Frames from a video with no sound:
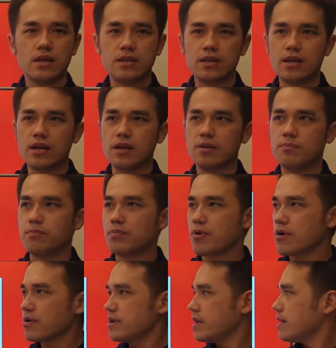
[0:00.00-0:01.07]
the
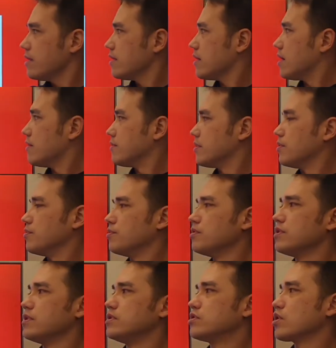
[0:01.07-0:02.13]
burning of the
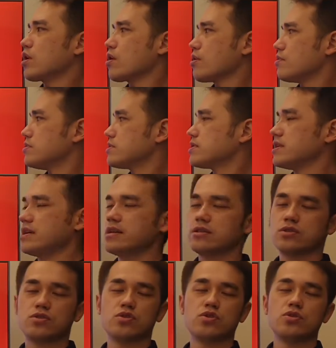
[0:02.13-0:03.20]
wood turns
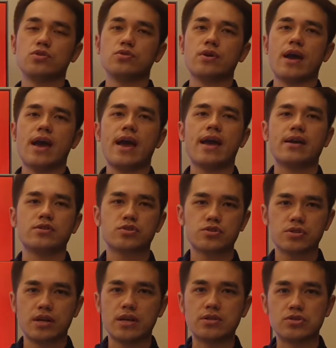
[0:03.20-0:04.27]
it to ash
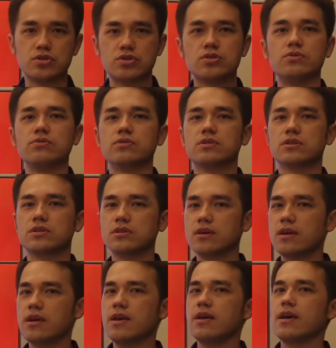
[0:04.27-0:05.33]
and soot.
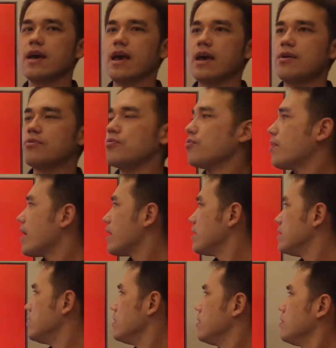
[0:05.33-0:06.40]
And
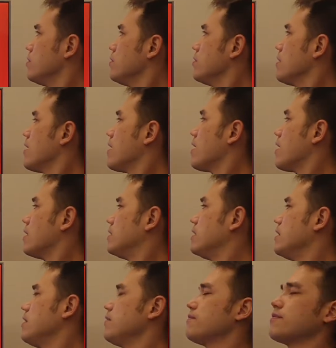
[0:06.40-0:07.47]
when you
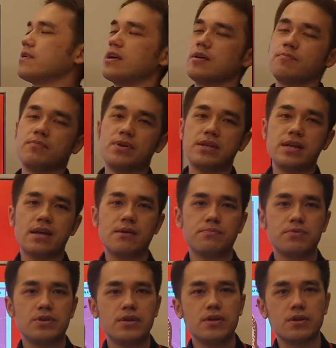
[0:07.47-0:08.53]
leave a banana
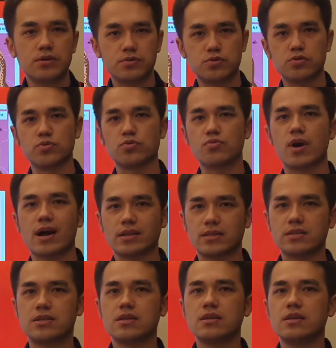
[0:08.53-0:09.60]
peel to
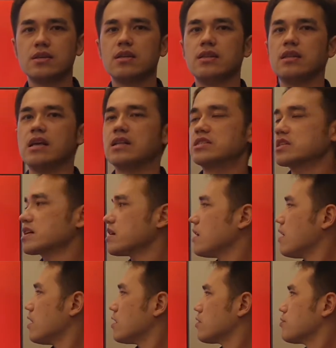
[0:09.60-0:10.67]
rot, its
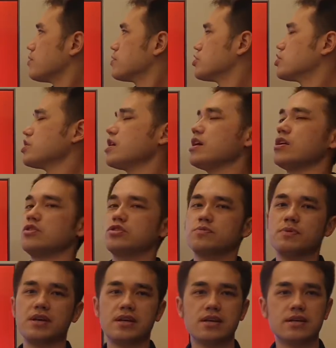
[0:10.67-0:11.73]
color will change
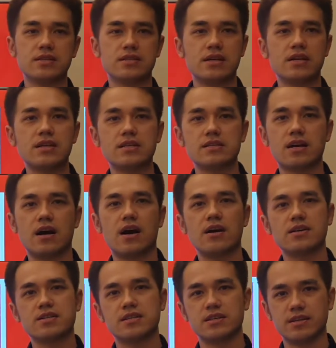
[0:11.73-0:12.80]
because it is
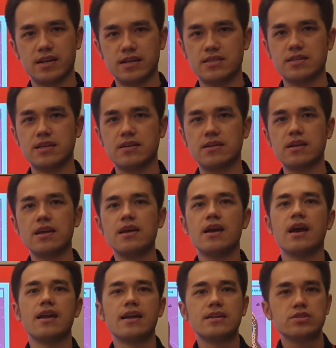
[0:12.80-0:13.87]
oxidizing.
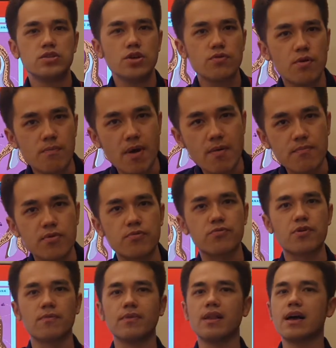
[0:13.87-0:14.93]
And as you remember
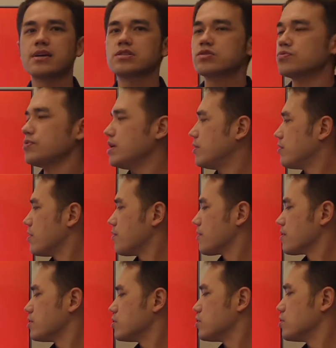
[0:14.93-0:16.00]
from last week when we
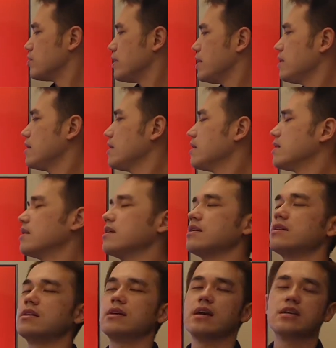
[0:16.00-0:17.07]
were doing
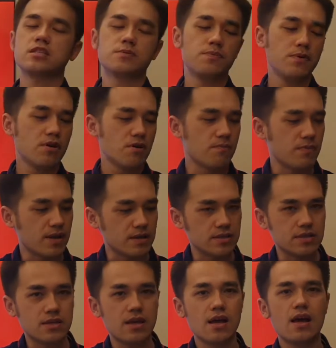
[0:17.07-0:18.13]
the
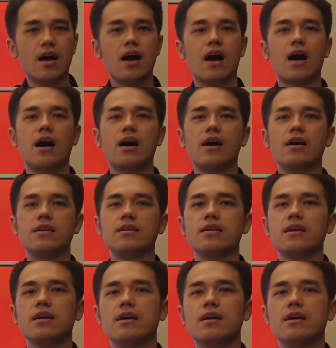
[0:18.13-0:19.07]
experiment on